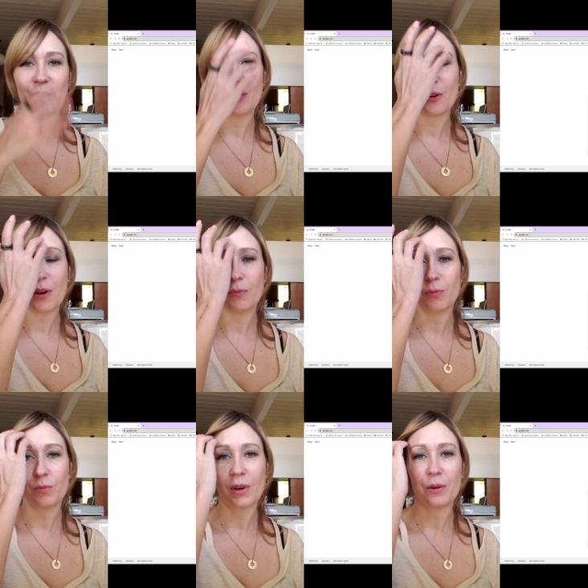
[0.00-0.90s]
Although
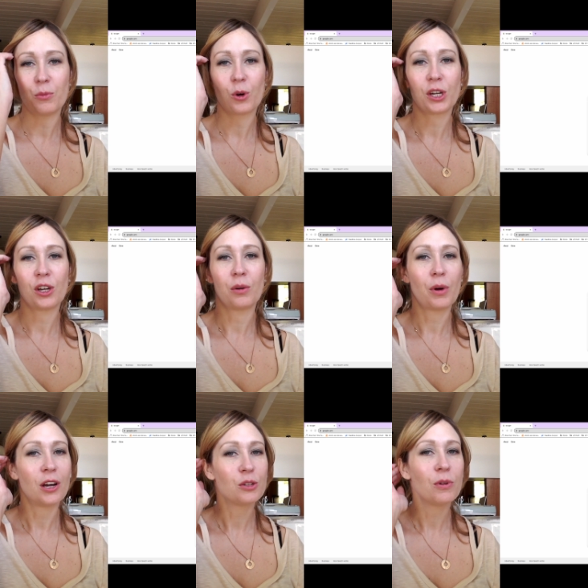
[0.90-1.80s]
I'm, I'm working on
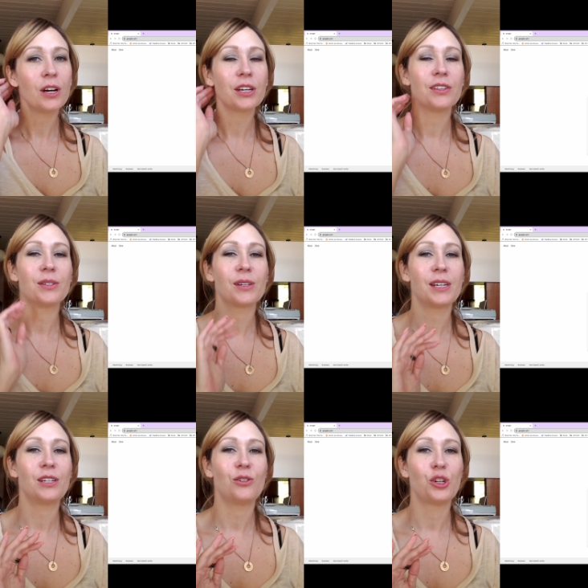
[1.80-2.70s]
Poshmark, this
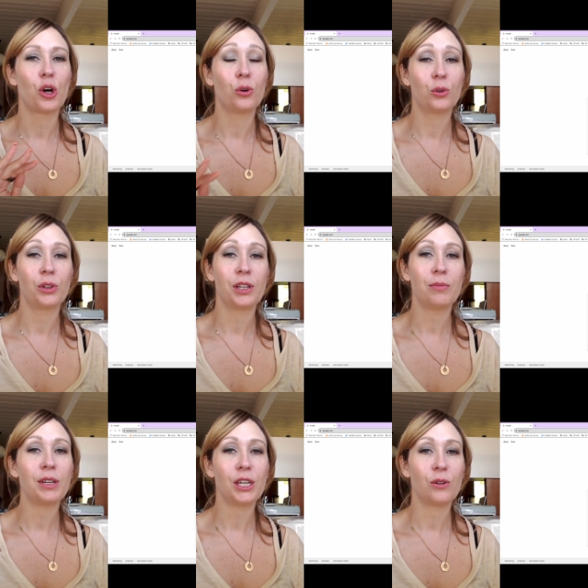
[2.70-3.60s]
can totally
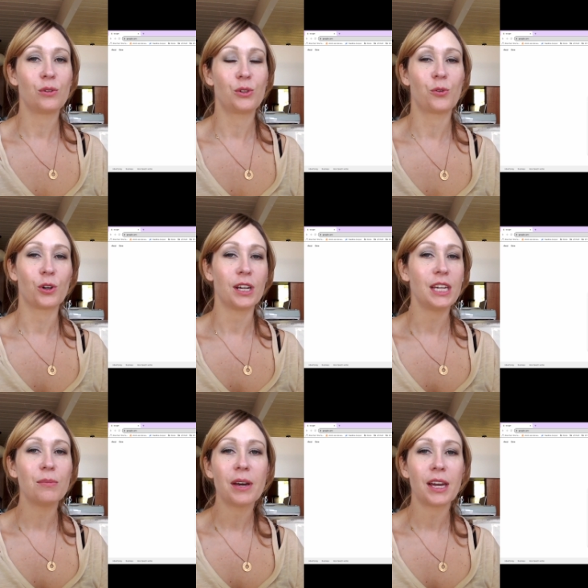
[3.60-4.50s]
be used for
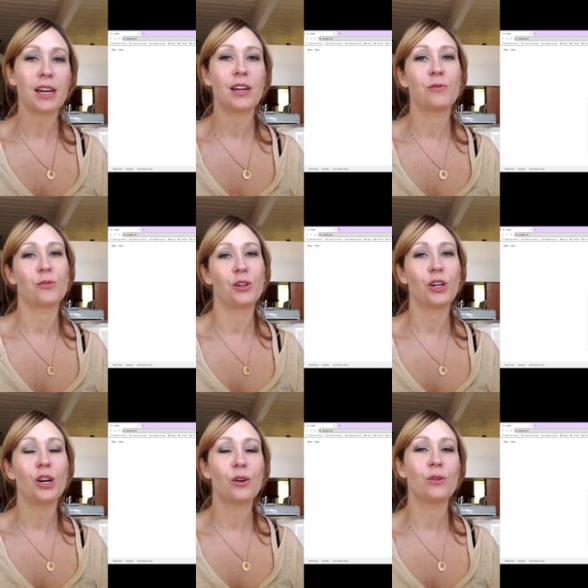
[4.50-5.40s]
eBay, for
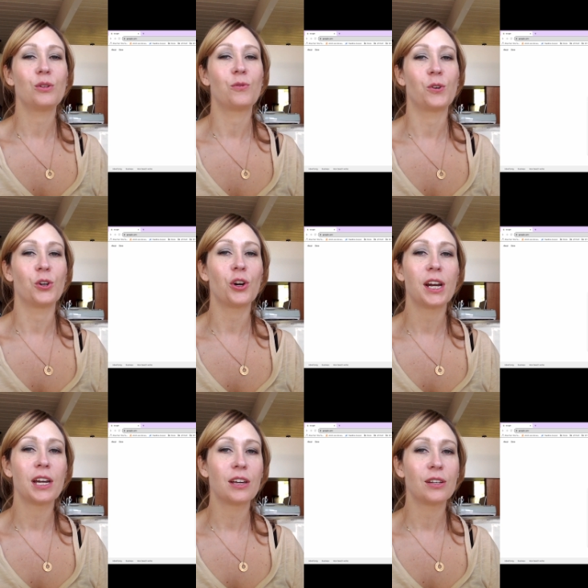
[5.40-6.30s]
GOAT, for
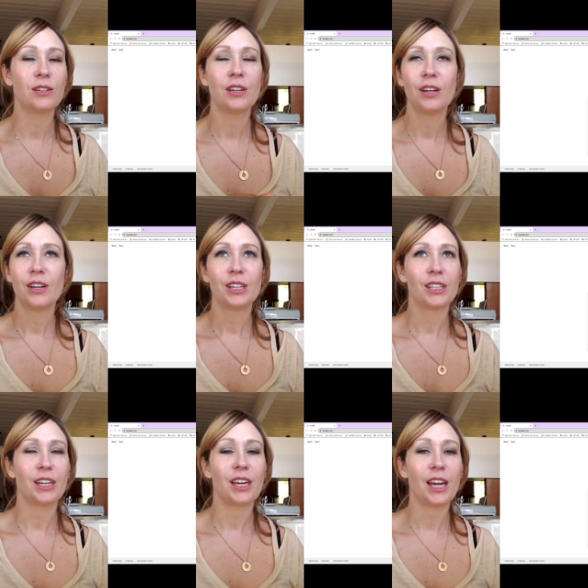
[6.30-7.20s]
Grailed,
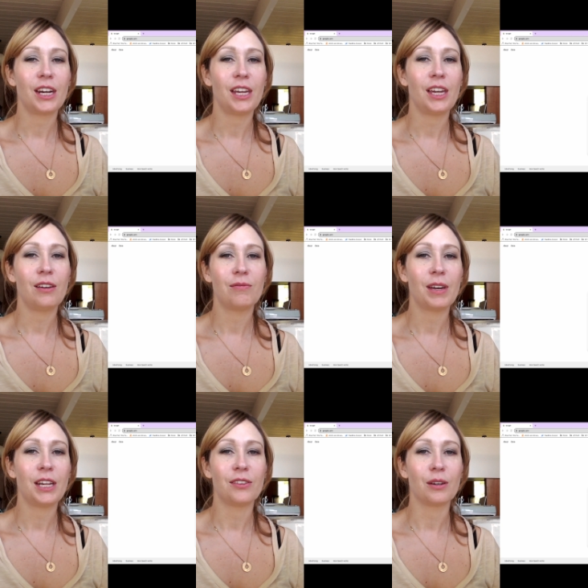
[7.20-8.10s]
like any,
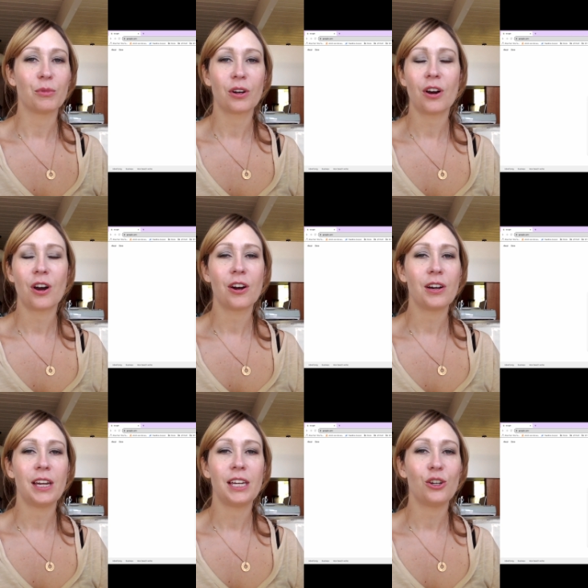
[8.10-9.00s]
anything,
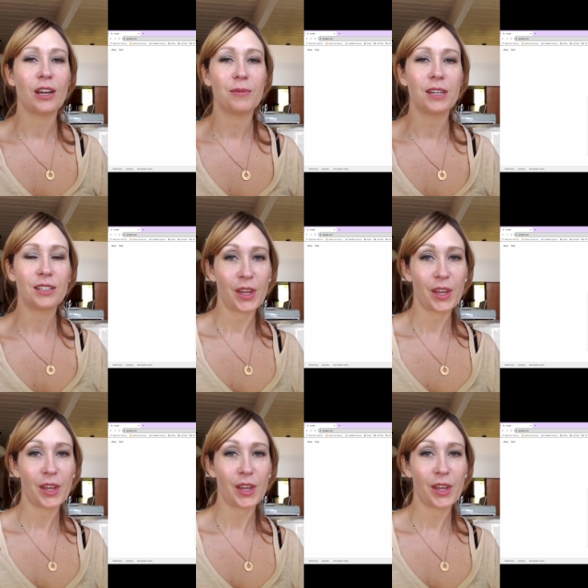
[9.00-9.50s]
Mercari, you name it.